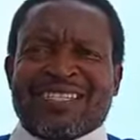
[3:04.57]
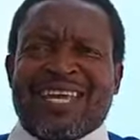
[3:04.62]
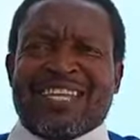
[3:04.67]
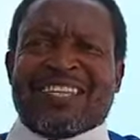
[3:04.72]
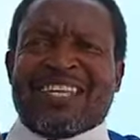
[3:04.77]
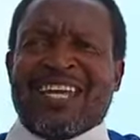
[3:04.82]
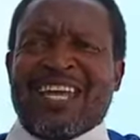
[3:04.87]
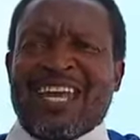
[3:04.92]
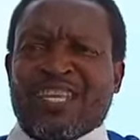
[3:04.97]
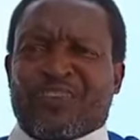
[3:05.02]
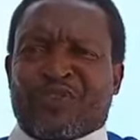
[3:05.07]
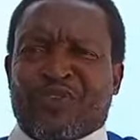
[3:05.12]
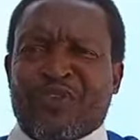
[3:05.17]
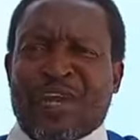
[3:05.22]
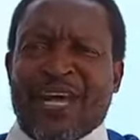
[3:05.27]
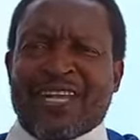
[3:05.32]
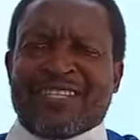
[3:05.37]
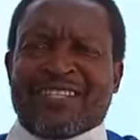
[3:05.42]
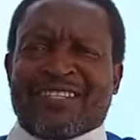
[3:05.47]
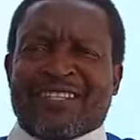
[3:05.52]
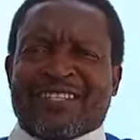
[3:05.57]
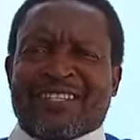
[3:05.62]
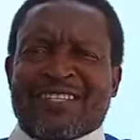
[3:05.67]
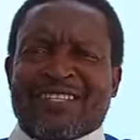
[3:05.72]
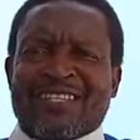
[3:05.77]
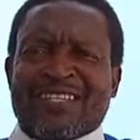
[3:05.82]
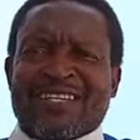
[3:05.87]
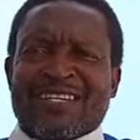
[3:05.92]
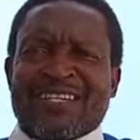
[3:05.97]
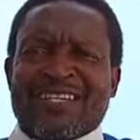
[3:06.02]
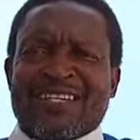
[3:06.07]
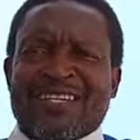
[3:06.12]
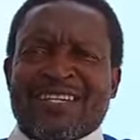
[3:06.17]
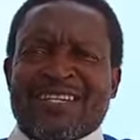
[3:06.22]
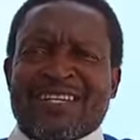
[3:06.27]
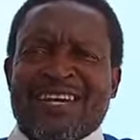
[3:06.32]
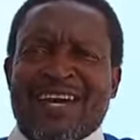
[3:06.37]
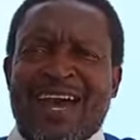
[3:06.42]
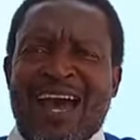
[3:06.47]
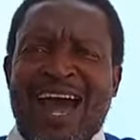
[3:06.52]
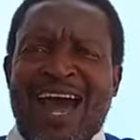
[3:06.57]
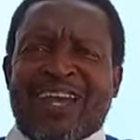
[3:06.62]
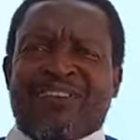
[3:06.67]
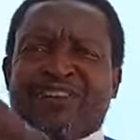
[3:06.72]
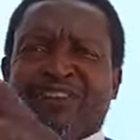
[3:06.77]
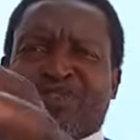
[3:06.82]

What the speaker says: that the Israelites and